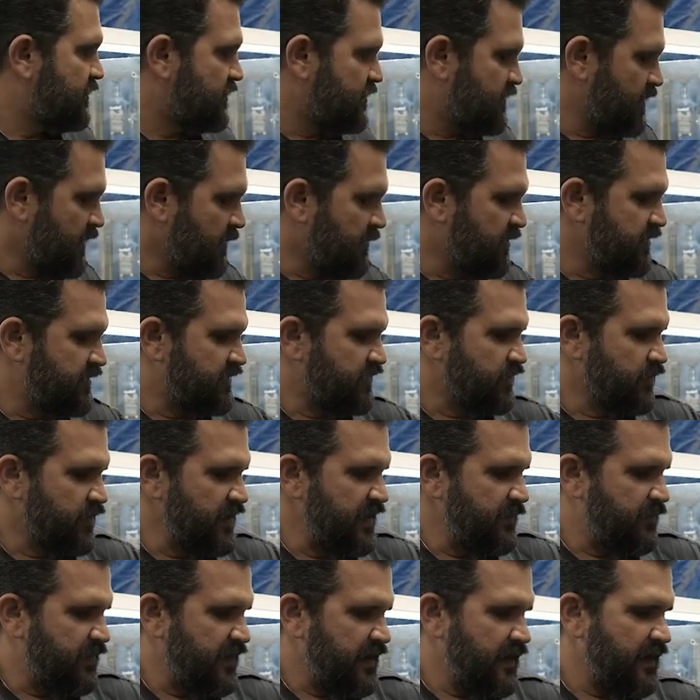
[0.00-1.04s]
It's almost
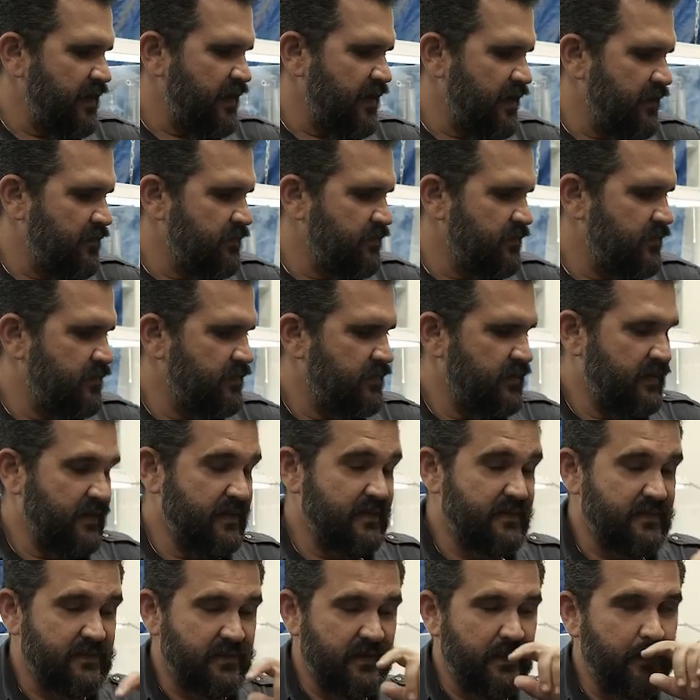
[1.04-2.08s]
3 p.m. It
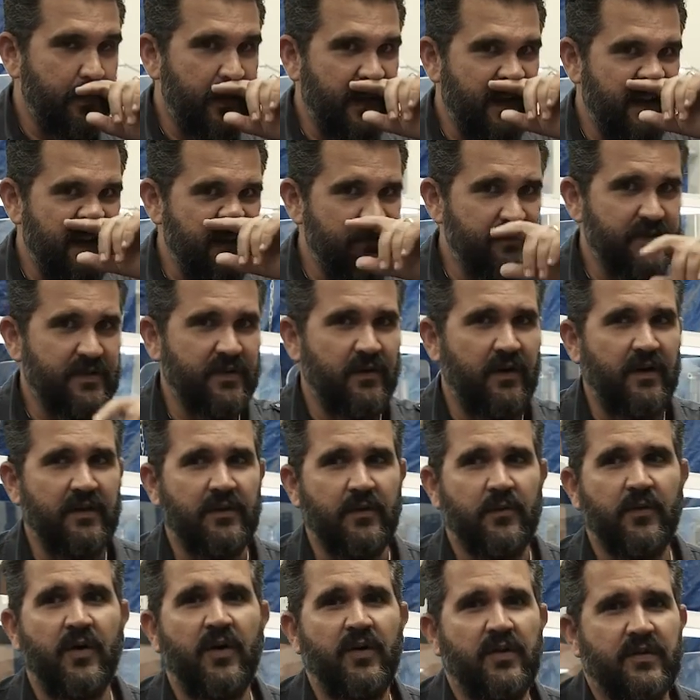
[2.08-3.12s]
is 3 p.m. So all
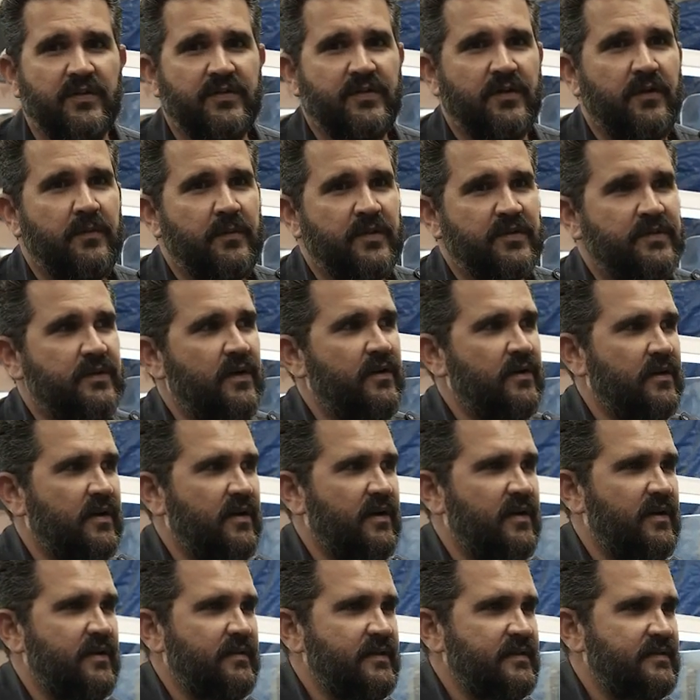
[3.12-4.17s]
the rollers are almost all
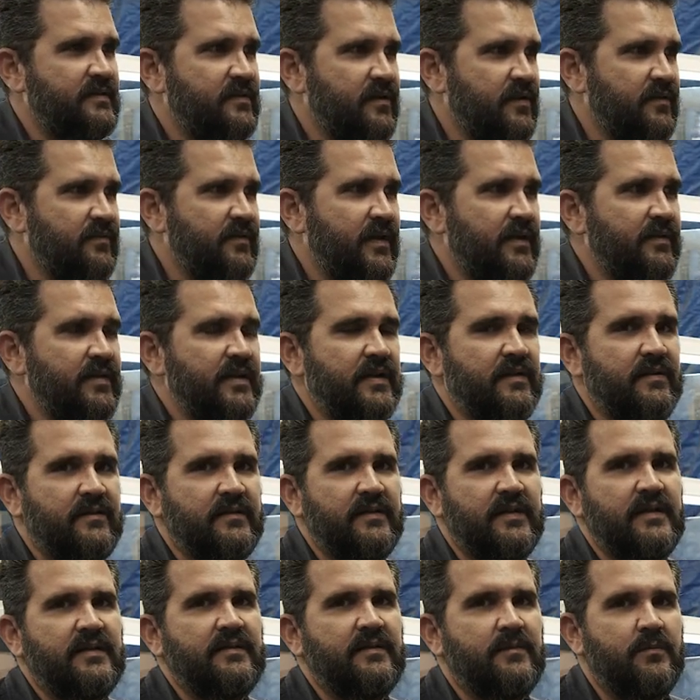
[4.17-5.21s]
gone. They start very
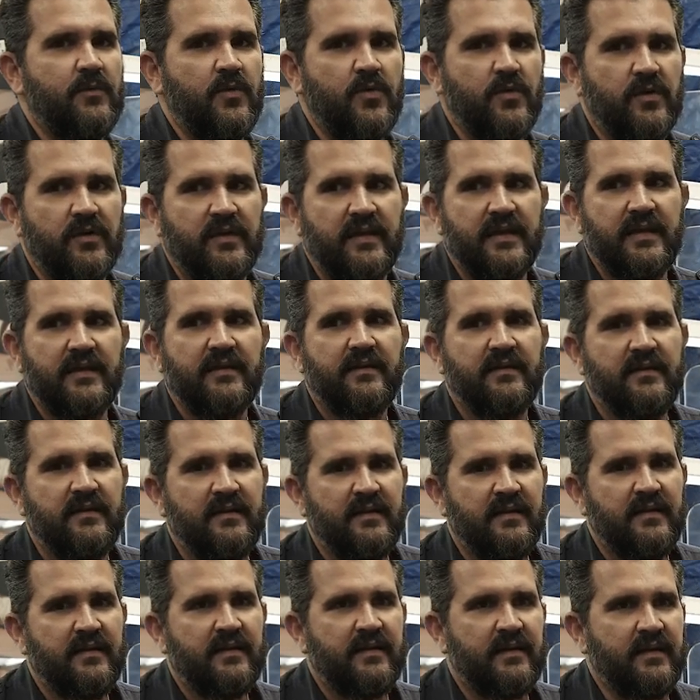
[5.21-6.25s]
early in the morning
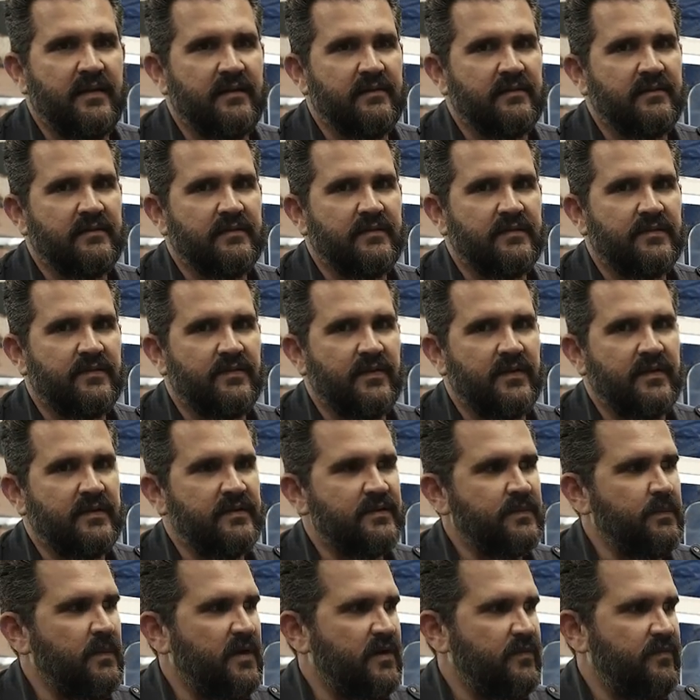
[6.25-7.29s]
here in this very
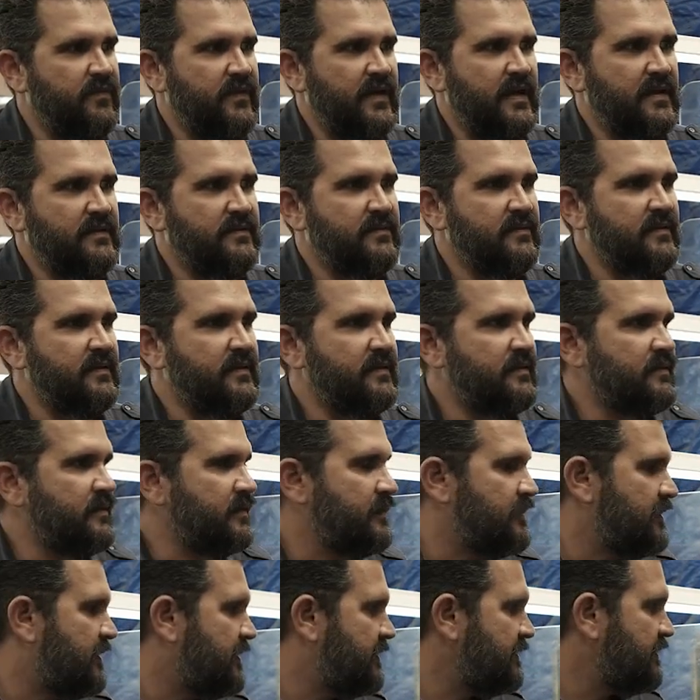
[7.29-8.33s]
small factory at
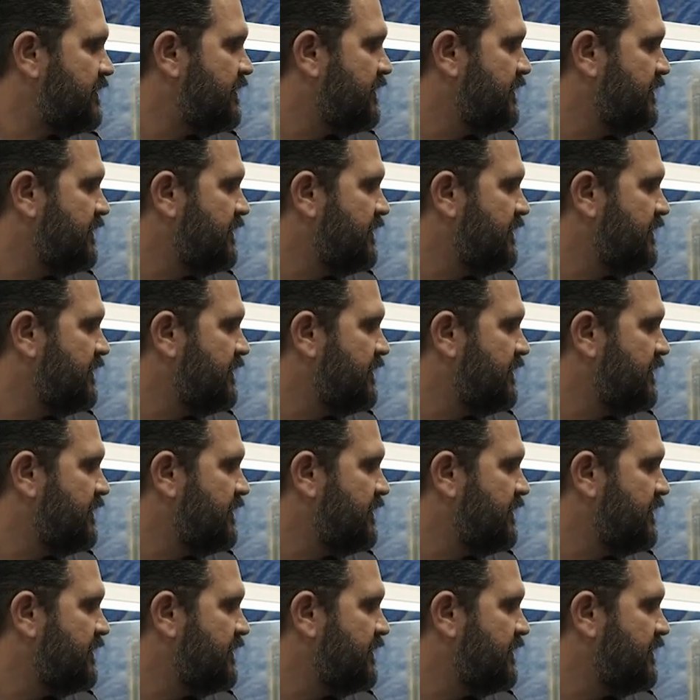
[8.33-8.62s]
Titan.